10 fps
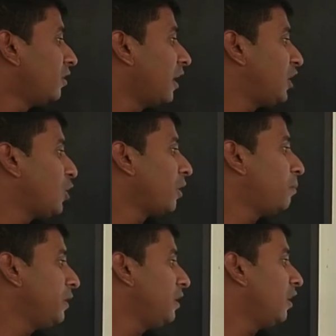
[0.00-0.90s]
a
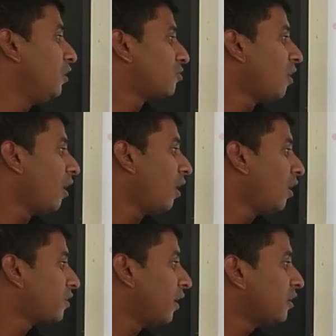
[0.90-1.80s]
human being is
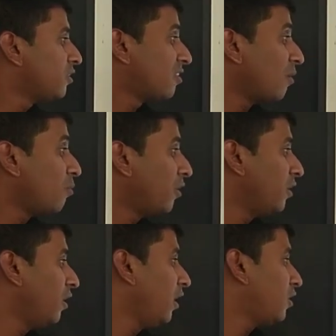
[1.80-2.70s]
not
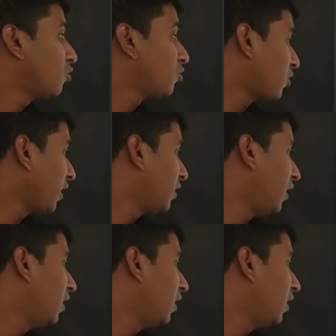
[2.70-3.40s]
subordinate to society,